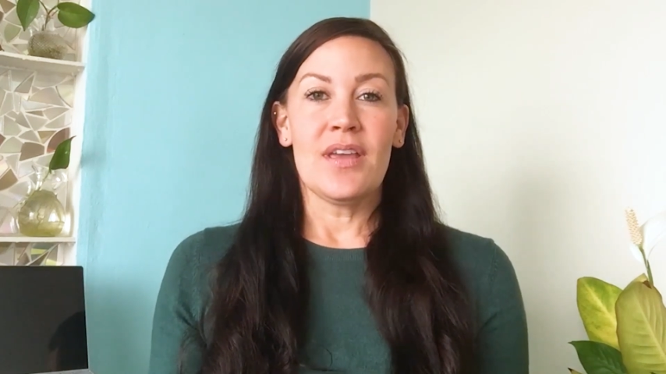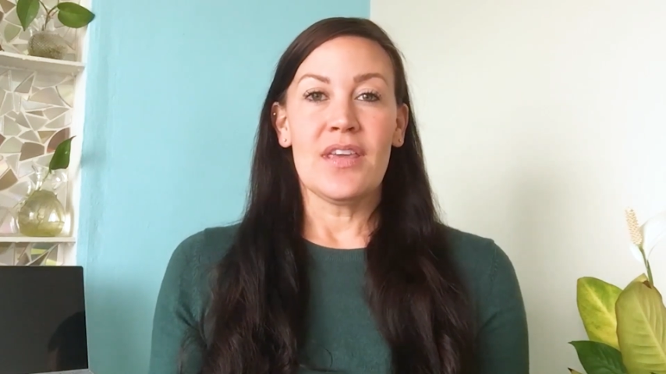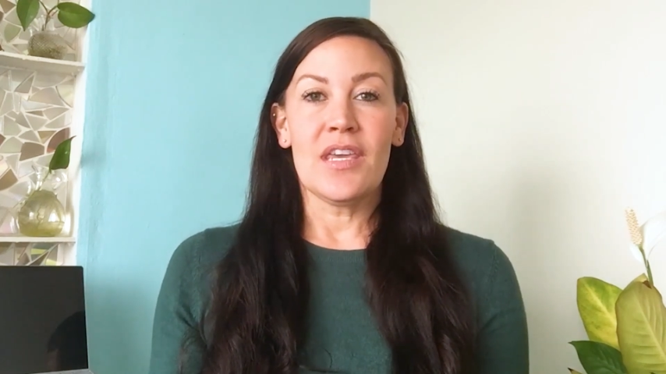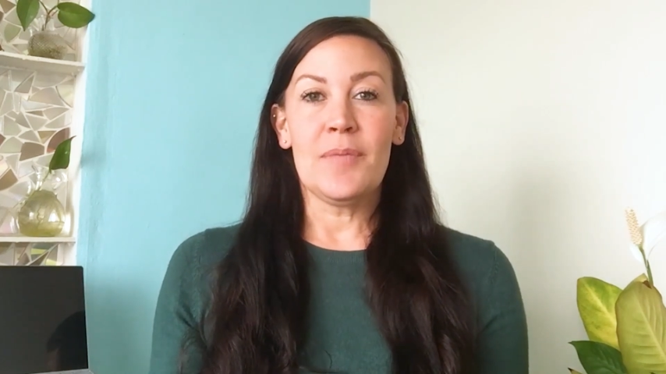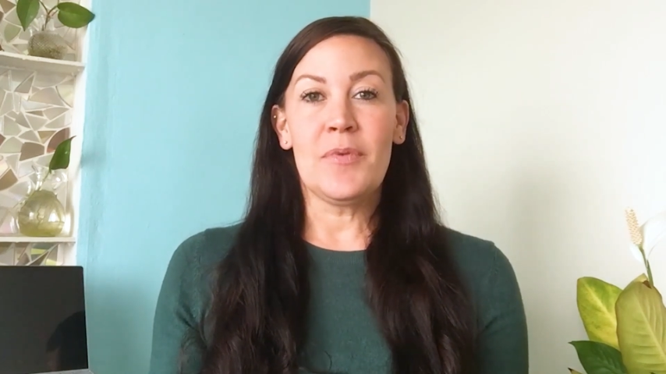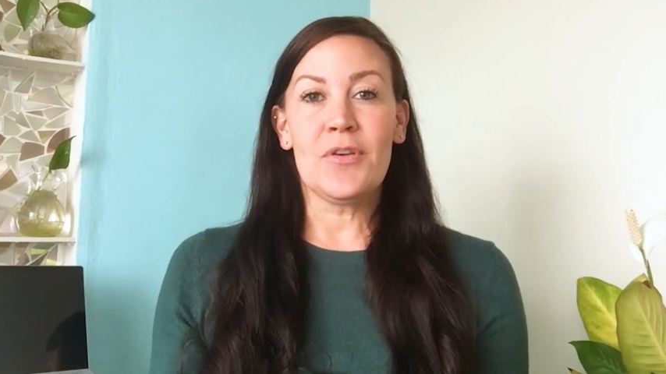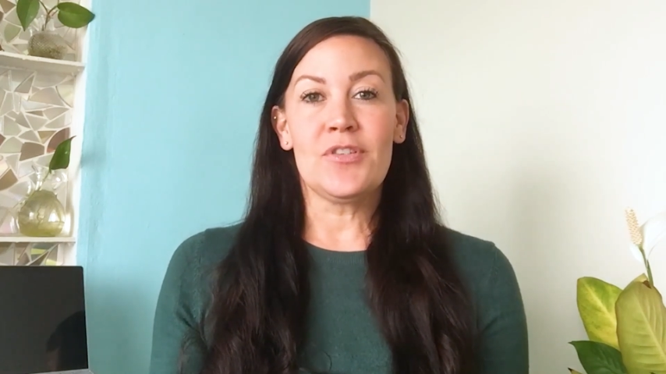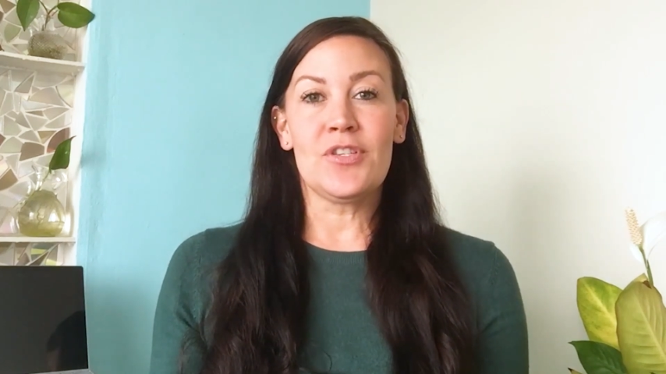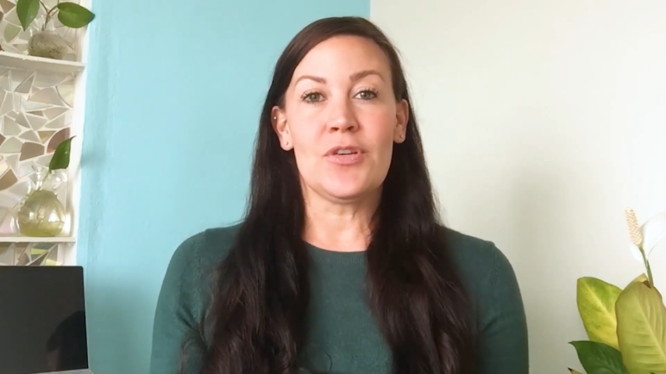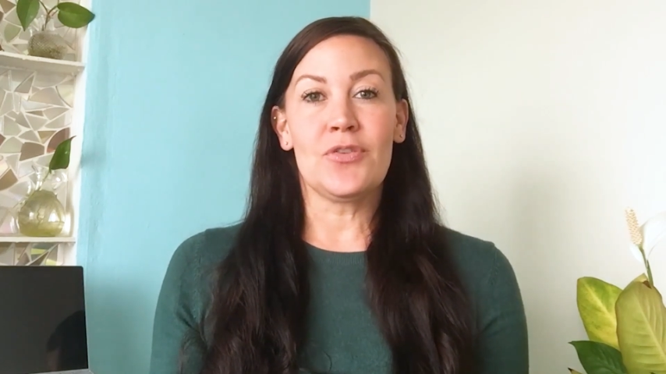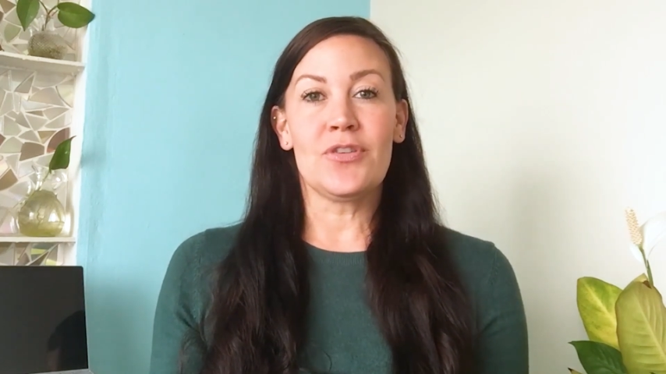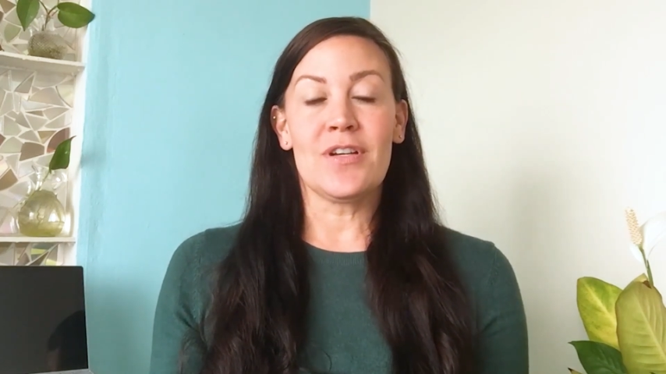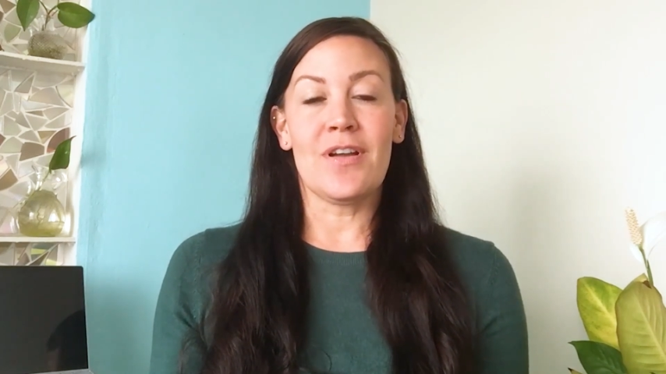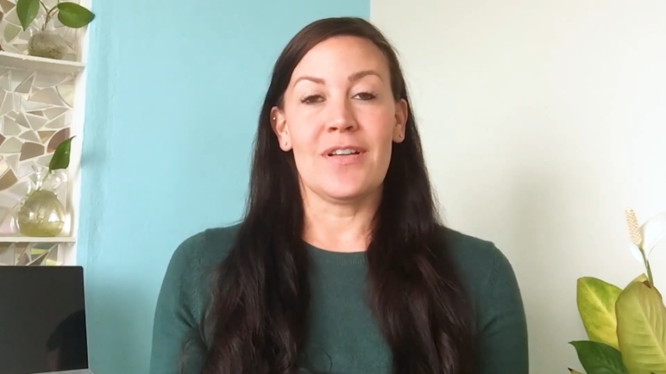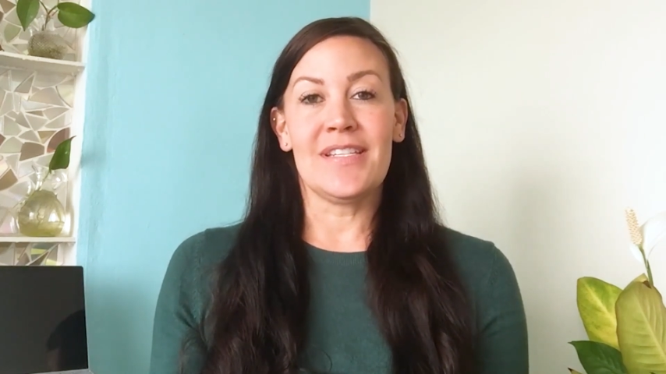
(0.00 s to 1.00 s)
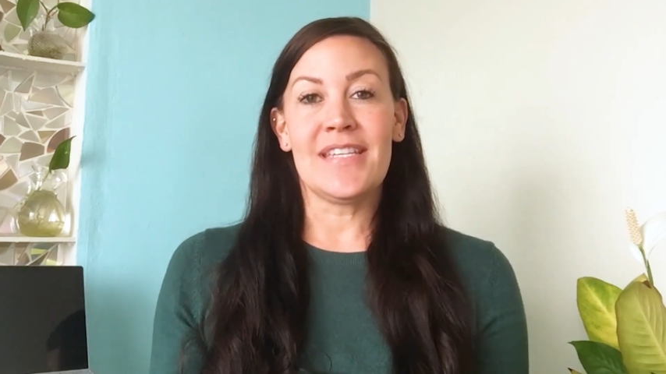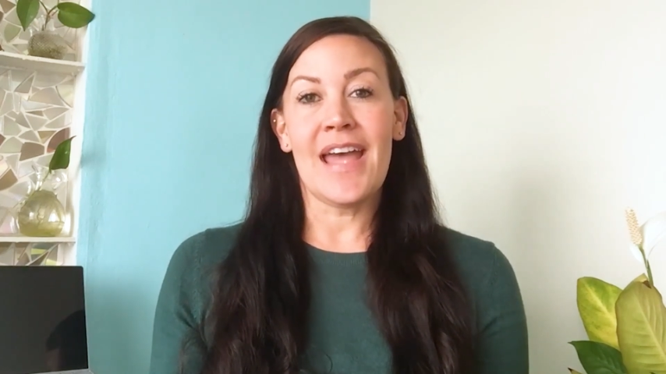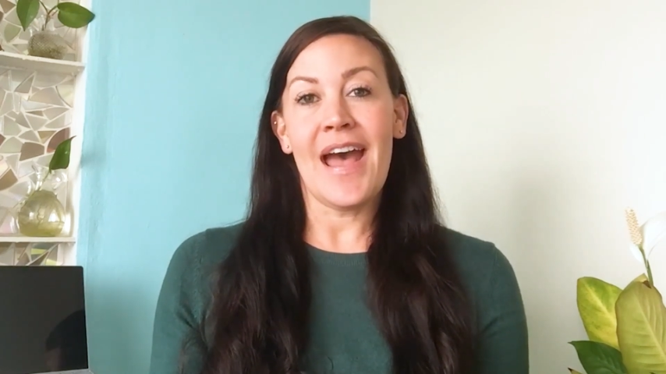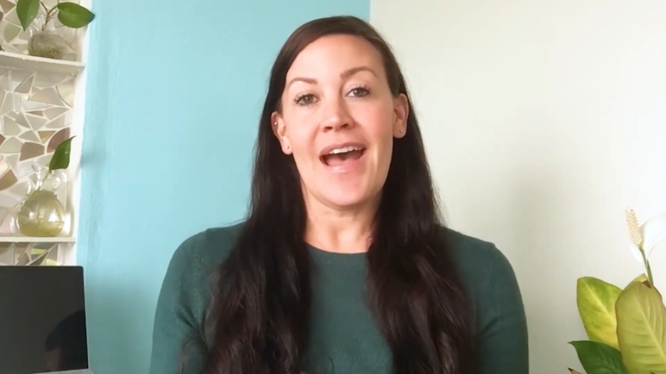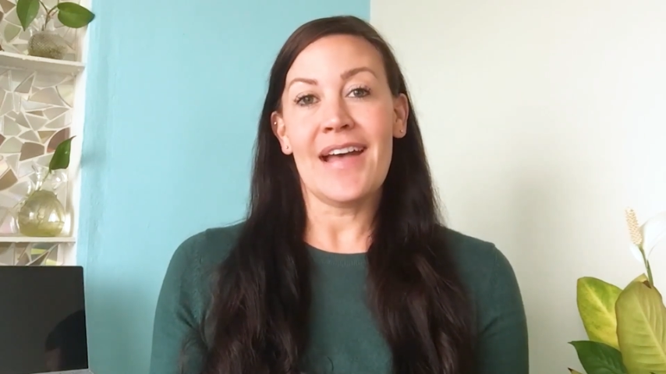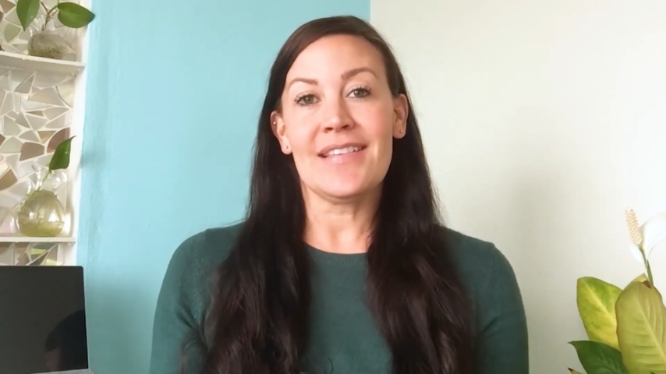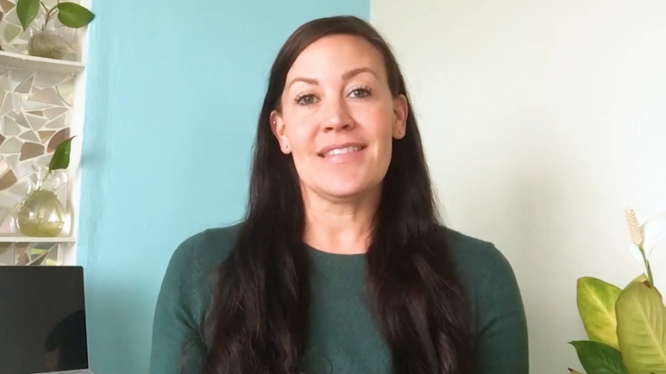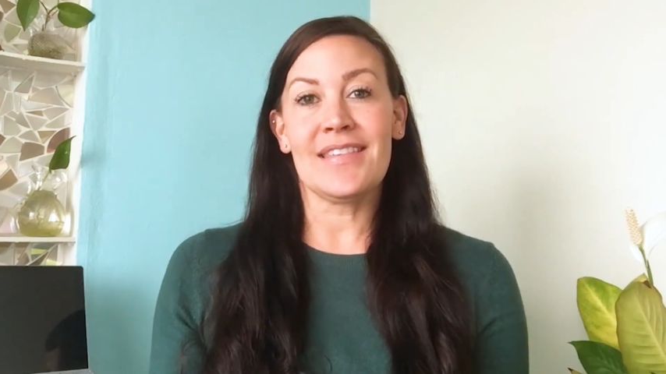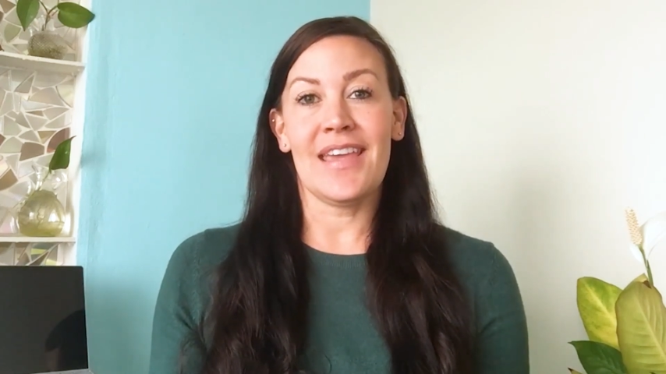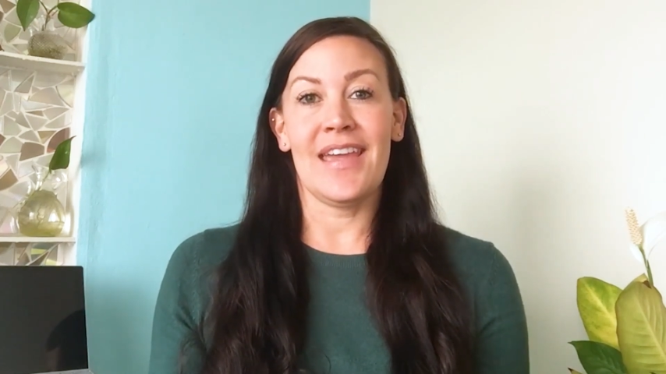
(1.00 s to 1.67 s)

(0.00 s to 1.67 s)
keep your children on task,